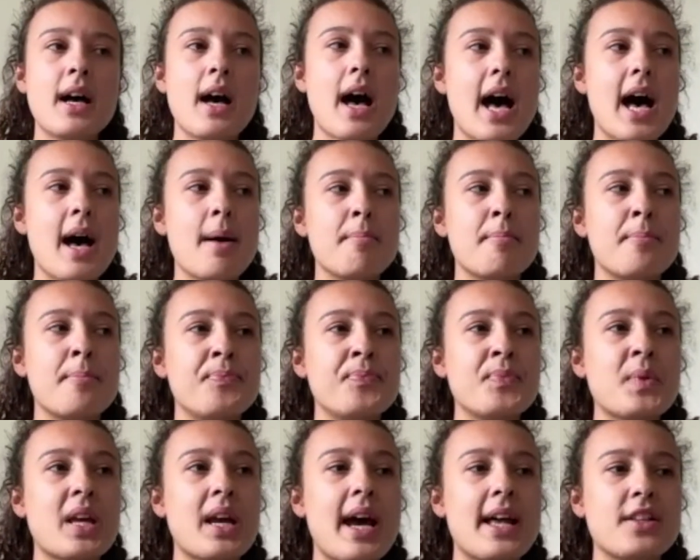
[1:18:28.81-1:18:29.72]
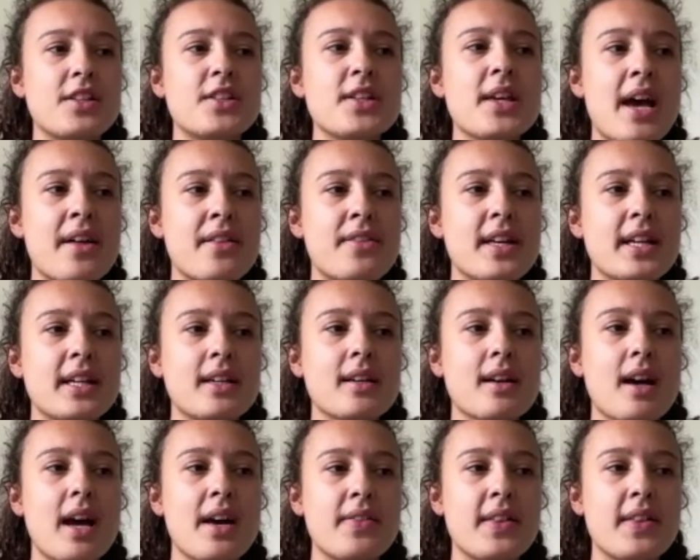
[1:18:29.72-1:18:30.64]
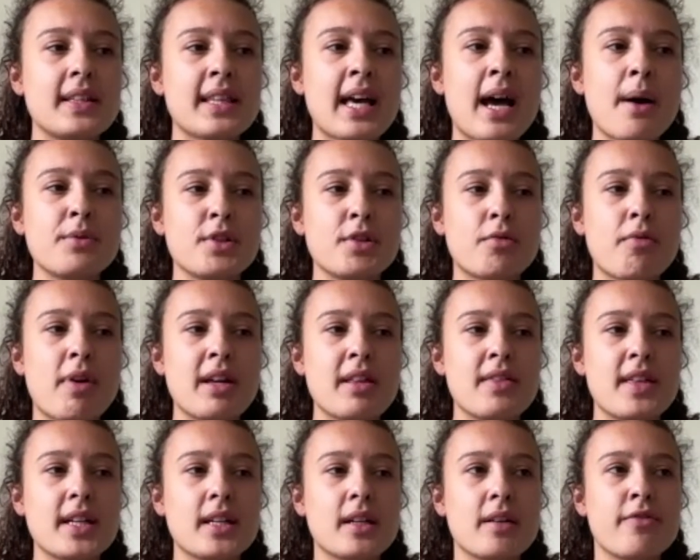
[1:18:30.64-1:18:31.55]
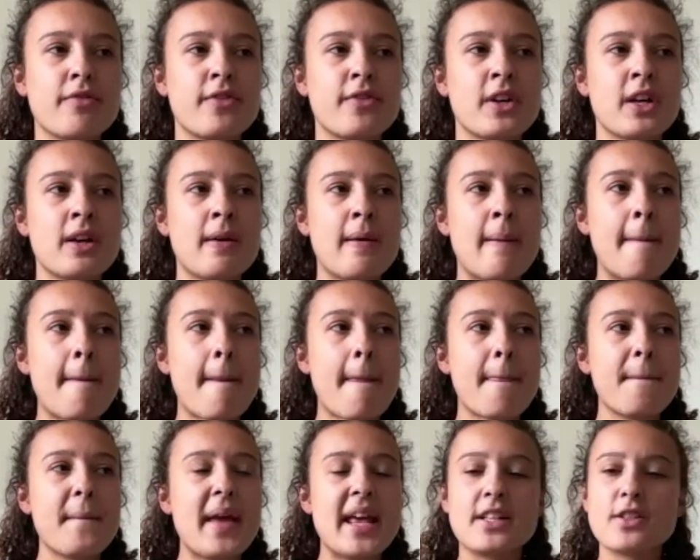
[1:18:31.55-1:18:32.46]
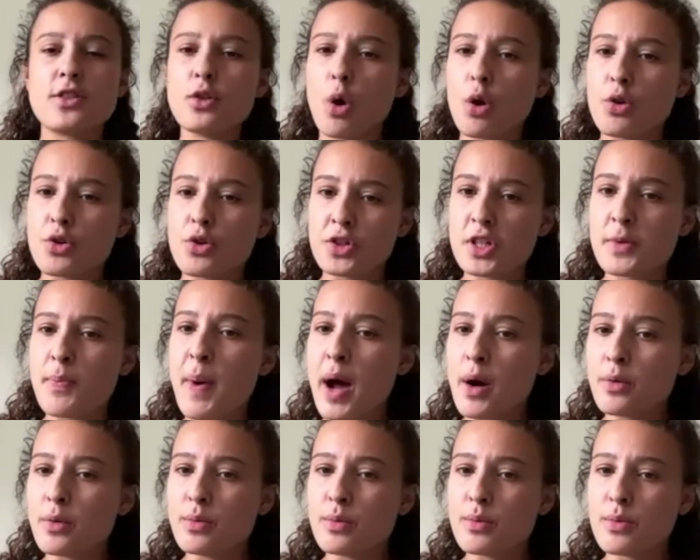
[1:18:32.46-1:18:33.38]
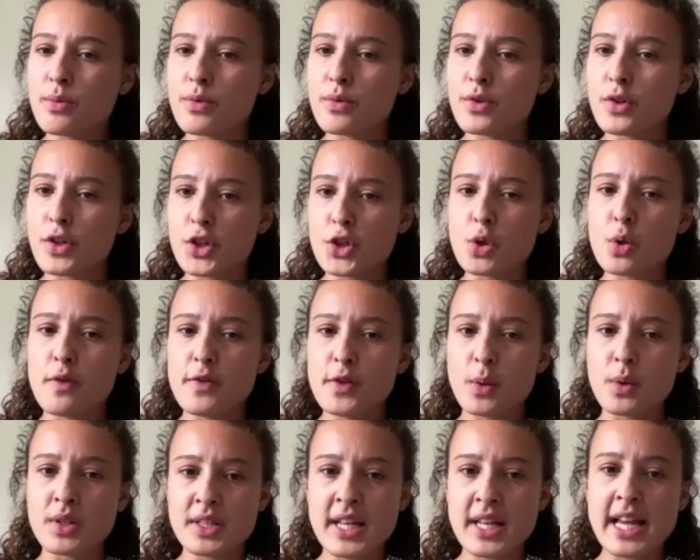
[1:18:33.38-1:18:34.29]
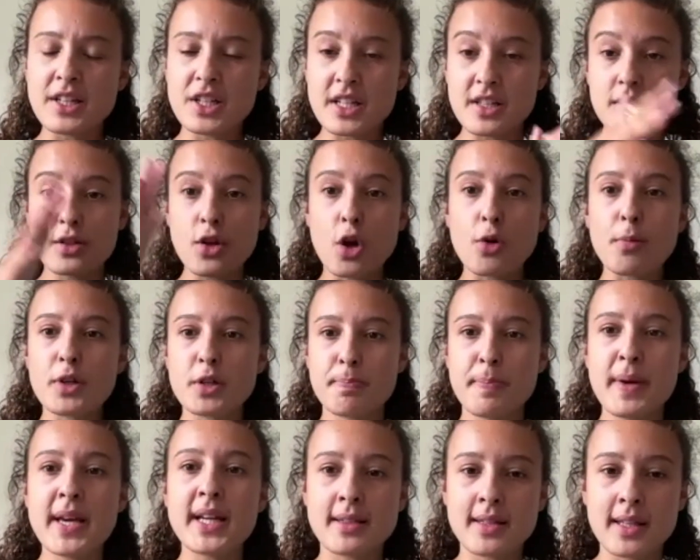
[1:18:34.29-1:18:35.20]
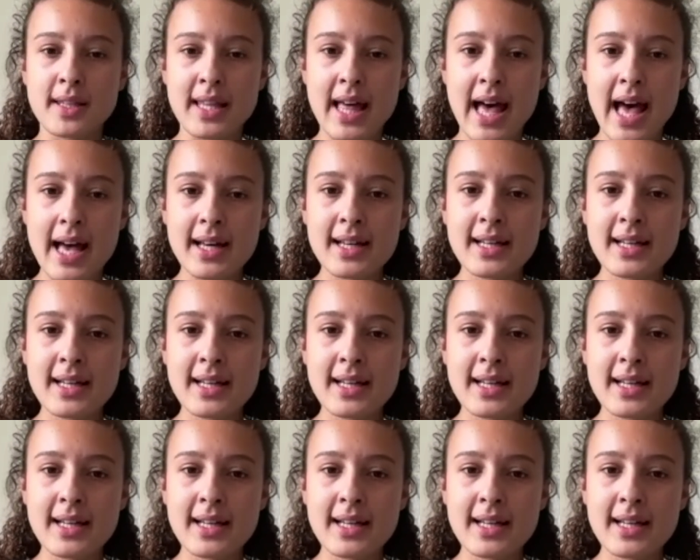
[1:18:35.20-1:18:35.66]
And so yeah, I think that was a great thing of it's not just about the two of you on stage, it's so much bigger than that.